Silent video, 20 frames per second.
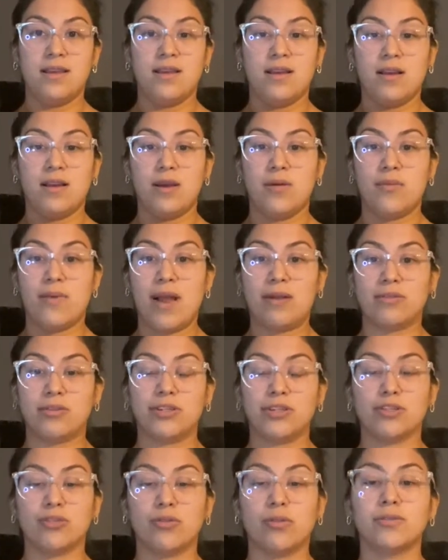around your
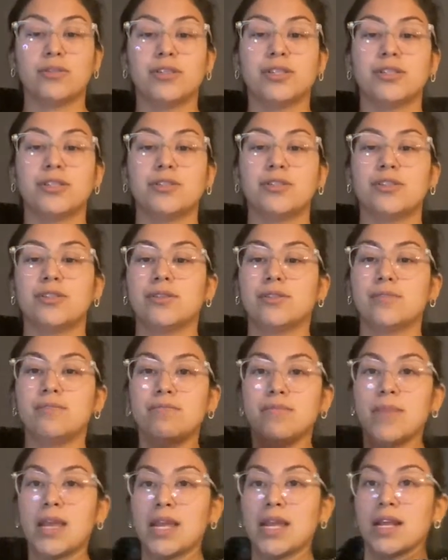shoulders, just
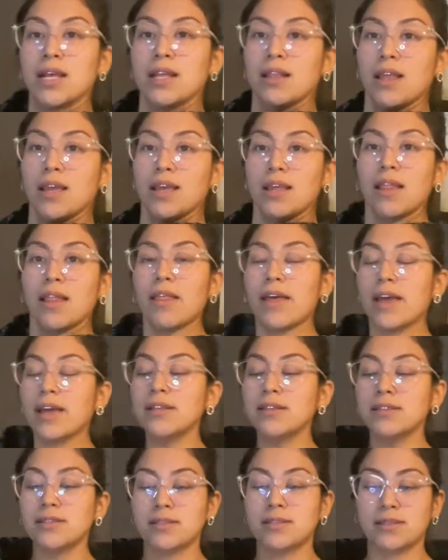meet it like
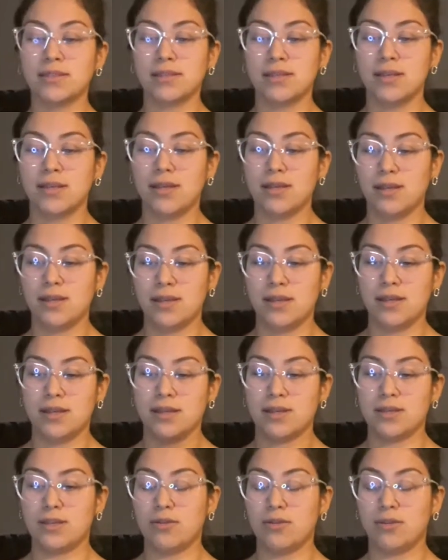this.
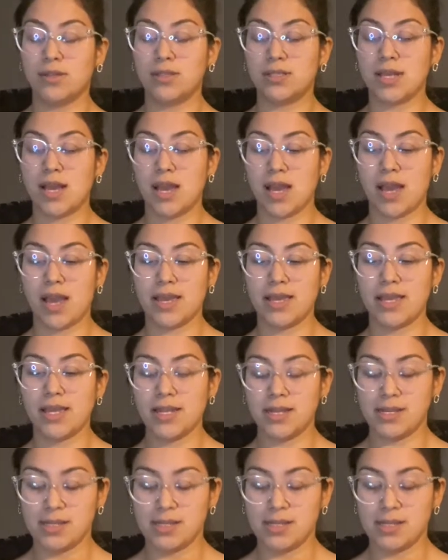You'll tie it